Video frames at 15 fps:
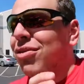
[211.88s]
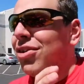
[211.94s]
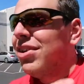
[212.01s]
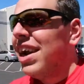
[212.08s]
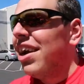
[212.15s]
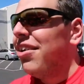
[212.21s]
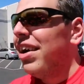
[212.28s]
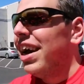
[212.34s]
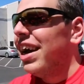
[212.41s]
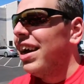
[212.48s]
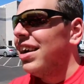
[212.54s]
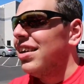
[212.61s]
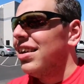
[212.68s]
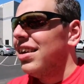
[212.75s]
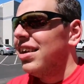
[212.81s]
We're now
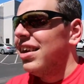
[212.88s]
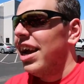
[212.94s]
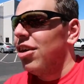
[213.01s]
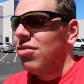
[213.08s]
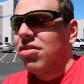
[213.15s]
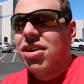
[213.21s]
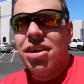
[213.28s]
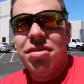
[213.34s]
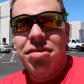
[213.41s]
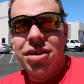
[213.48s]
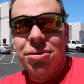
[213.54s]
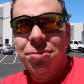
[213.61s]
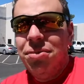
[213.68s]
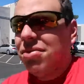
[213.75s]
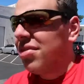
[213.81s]
at Count's
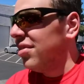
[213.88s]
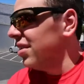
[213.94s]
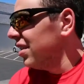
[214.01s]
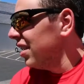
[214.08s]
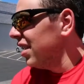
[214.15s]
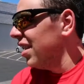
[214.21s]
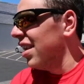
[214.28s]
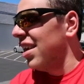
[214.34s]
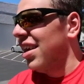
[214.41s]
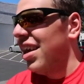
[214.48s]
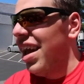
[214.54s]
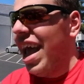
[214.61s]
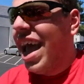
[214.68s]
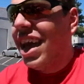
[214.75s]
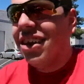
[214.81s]
Kustoms.
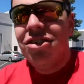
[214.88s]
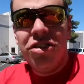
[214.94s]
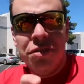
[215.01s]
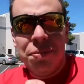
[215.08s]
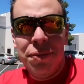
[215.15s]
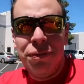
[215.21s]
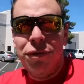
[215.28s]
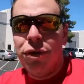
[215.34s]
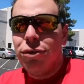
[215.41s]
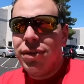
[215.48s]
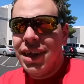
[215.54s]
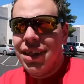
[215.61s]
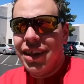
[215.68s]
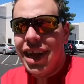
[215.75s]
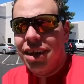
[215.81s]
And just before
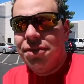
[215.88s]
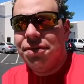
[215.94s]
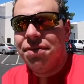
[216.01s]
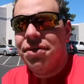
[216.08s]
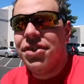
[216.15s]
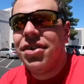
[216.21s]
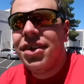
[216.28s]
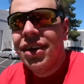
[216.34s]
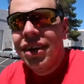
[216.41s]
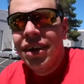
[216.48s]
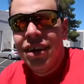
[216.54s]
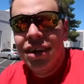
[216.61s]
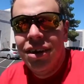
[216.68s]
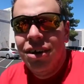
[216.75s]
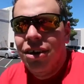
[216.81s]
we left
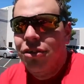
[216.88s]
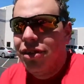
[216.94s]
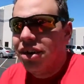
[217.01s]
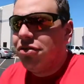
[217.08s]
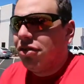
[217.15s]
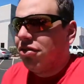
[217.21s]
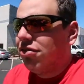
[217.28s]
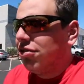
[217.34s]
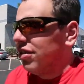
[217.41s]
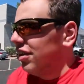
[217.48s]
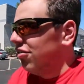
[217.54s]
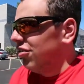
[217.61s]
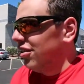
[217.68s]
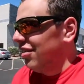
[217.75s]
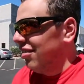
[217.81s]
Brick
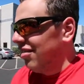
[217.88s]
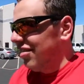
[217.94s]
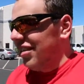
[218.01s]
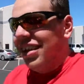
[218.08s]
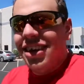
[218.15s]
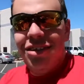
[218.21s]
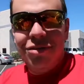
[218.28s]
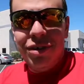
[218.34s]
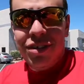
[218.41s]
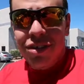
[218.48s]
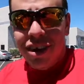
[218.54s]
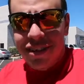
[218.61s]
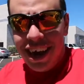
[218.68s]
Restorations, we saw